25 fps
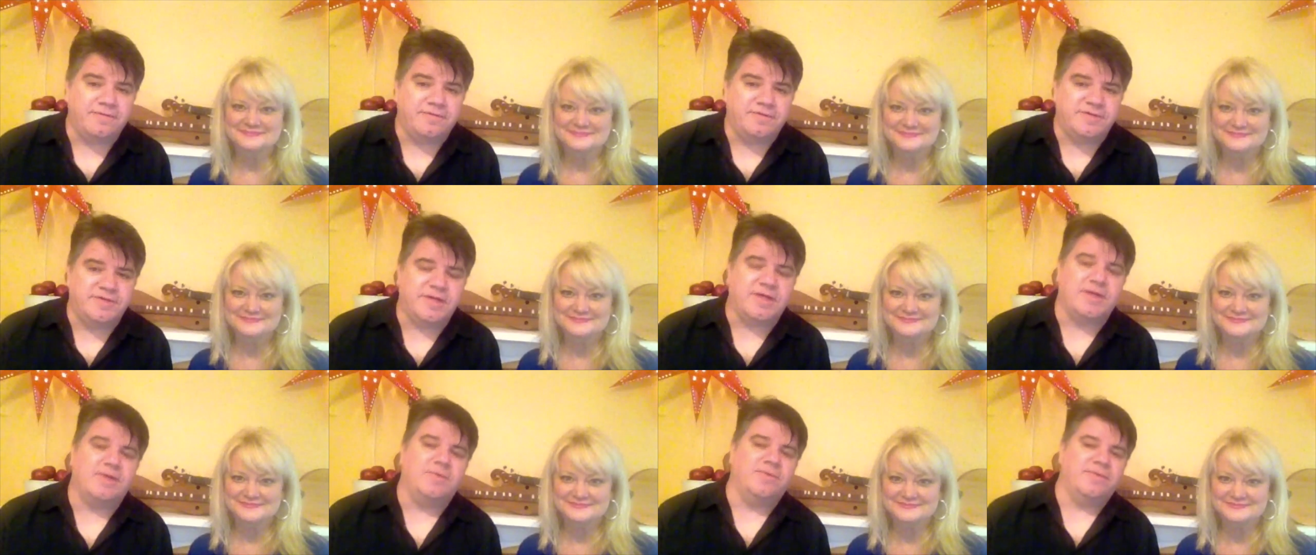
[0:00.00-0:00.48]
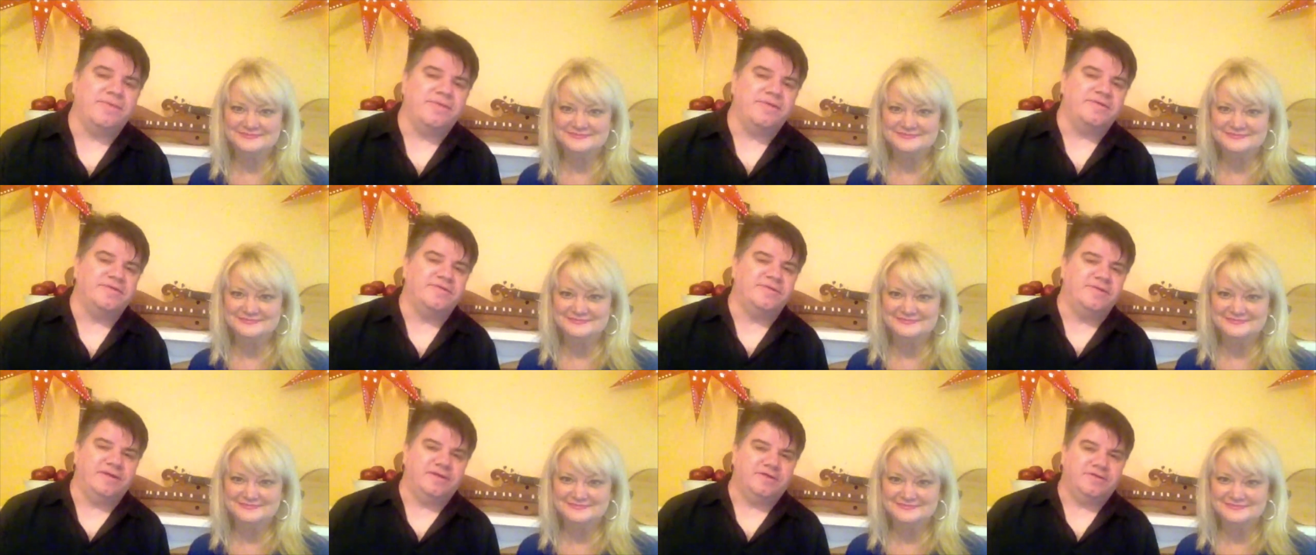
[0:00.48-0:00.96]
Speaker 1: sticking with
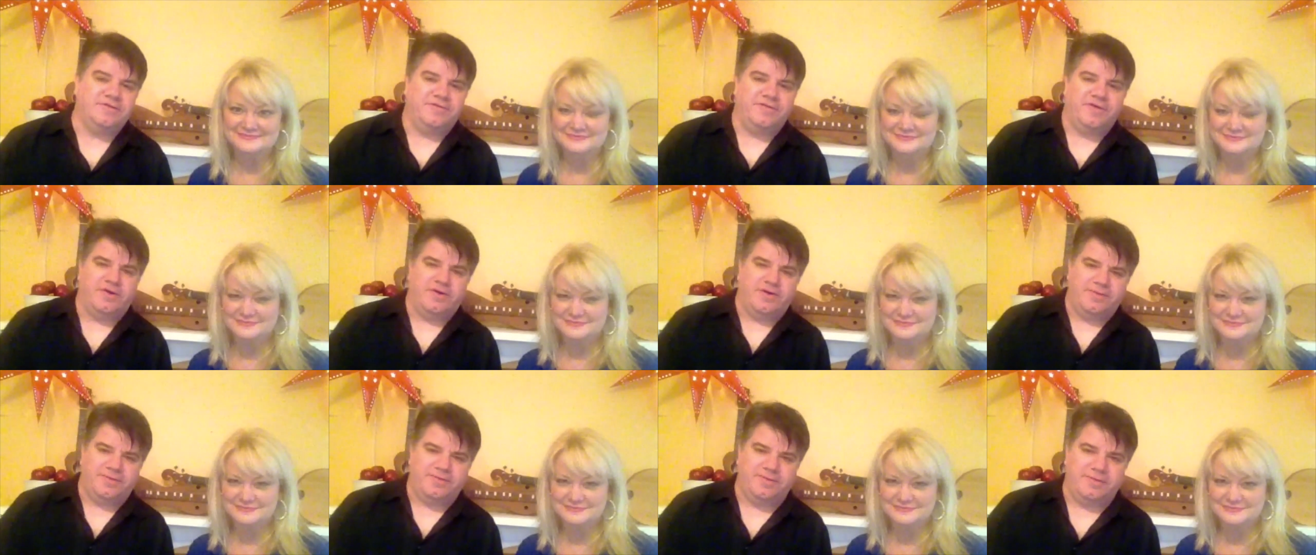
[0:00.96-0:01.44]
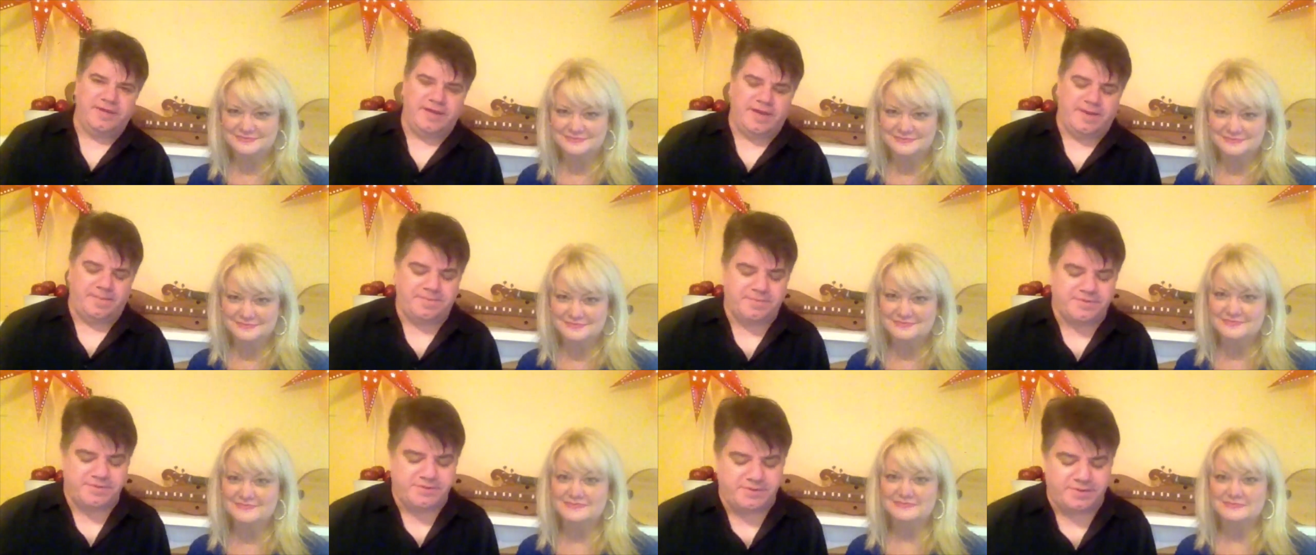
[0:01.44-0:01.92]
us thus far through the
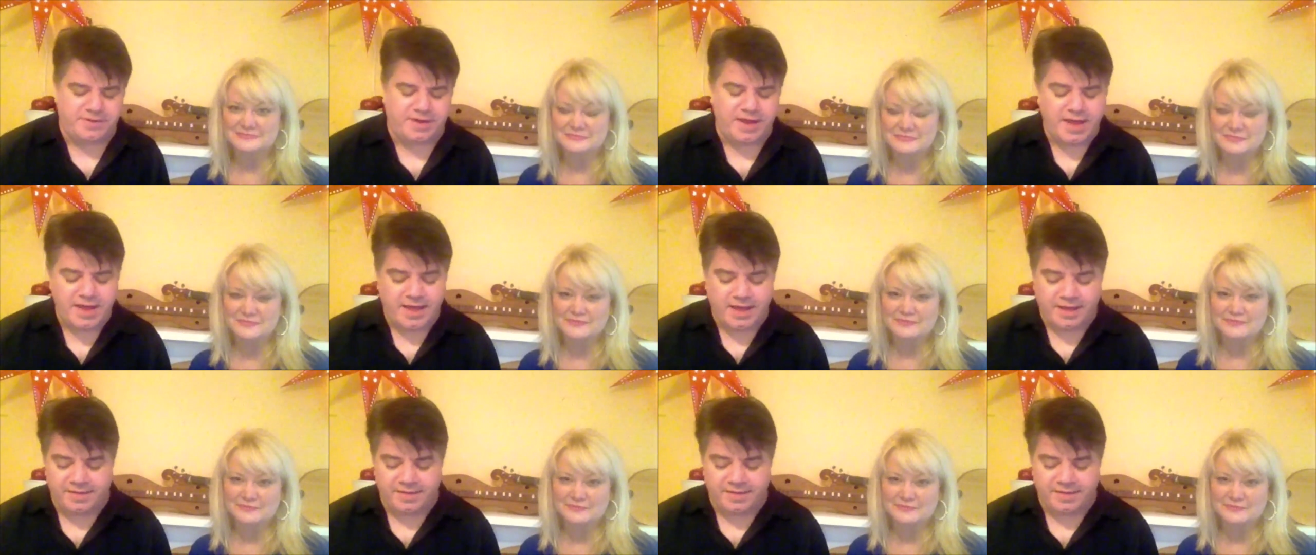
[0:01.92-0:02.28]
episode.